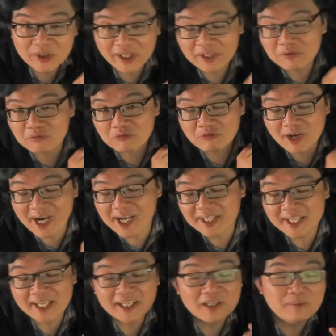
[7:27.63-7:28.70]
okay? Ride
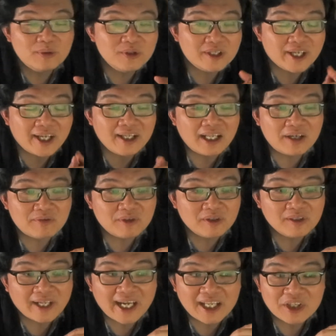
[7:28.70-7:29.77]
that input gain
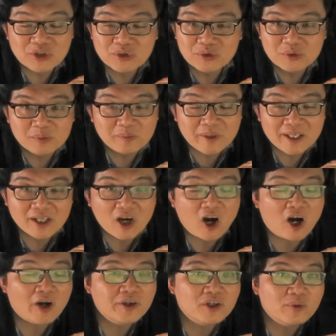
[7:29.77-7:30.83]
level, and you'll be
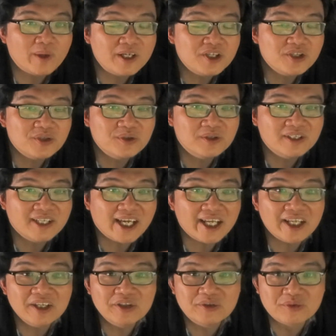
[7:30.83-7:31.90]
on your way to
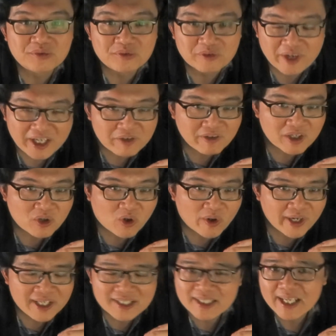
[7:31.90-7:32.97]
getting great
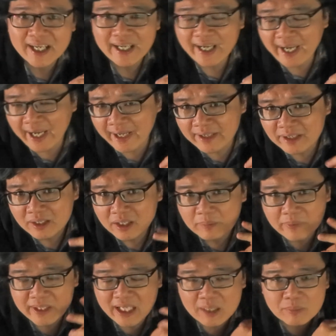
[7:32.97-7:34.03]
recordings and
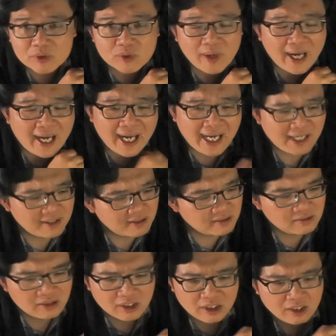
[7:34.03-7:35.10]
being able to handle